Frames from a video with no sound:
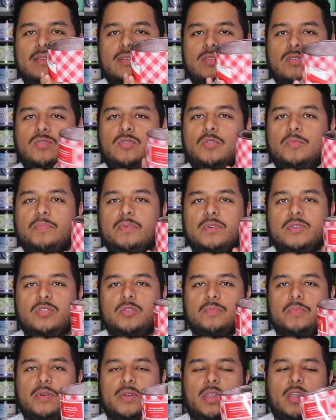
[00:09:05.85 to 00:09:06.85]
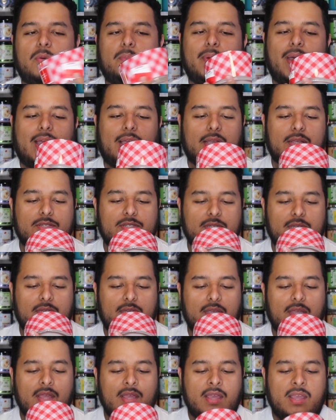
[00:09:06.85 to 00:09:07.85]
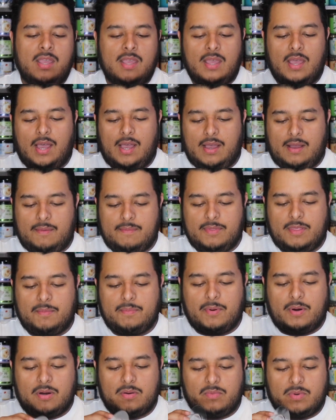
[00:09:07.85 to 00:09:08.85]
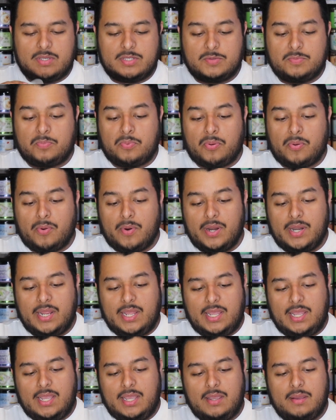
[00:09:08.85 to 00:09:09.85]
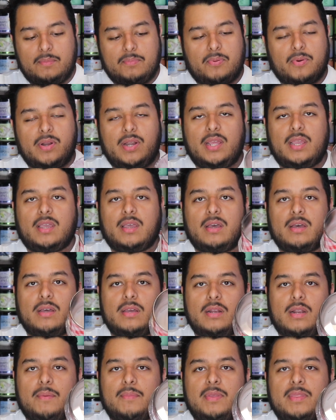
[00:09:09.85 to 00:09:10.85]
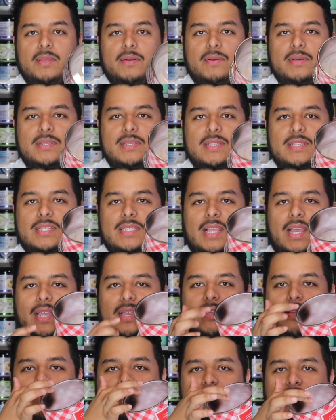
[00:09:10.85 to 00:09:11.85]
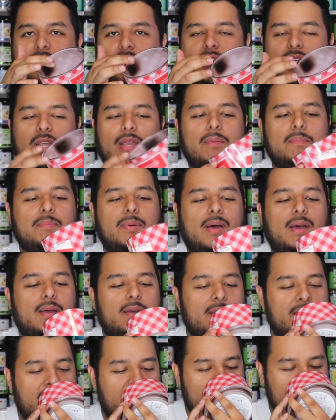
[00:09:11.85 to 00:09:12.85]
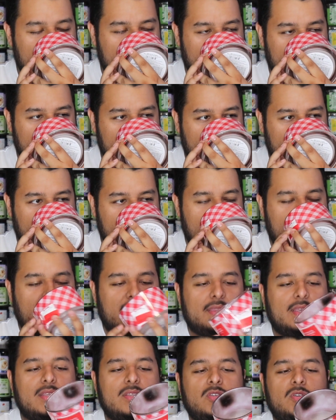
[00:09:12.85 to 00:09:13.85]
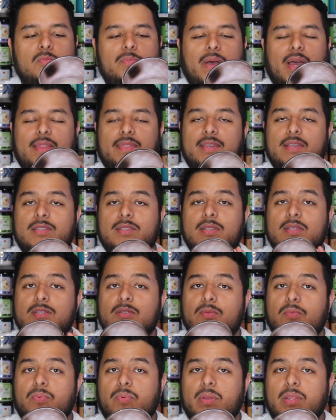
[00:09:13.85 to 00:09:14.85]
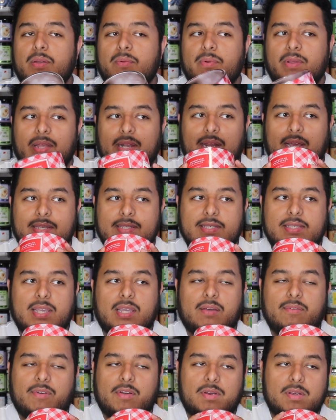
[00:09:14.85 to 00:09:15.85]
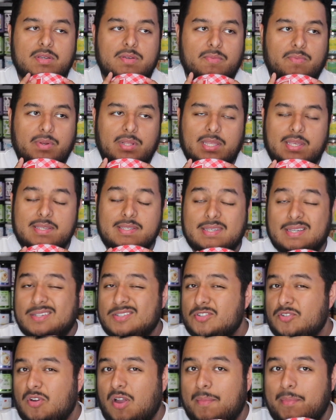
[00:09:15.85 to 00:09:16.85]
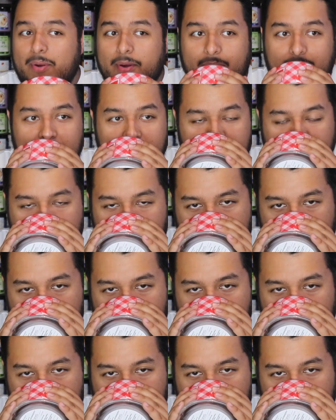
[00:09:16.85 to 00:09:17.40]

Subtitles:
Super, super cute packaging. The burn was pretty good. I mean, there is a slight sooting, but nothing too bad. This is really, really nice. It's like a very realistic strawberry.